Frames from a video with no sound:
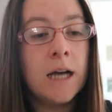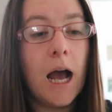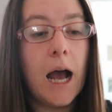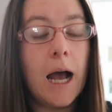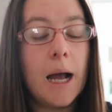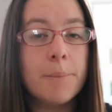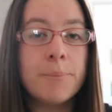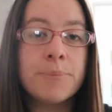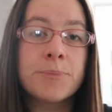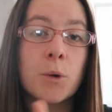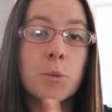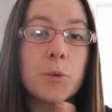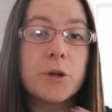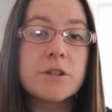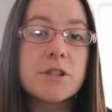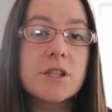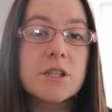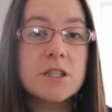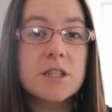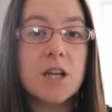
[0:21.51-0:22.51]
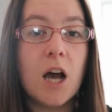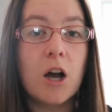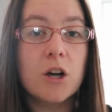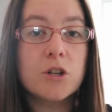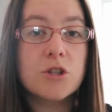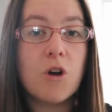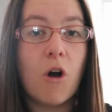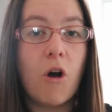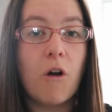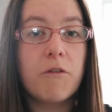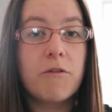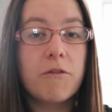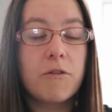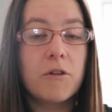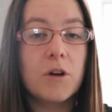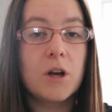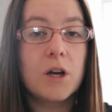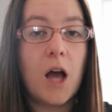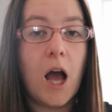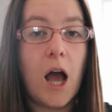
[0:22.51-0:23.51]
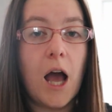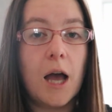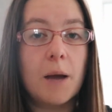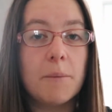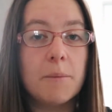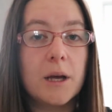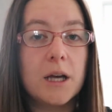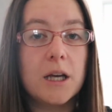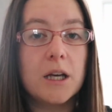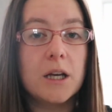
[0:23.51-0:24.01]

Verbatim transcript: Um, we'll start off um,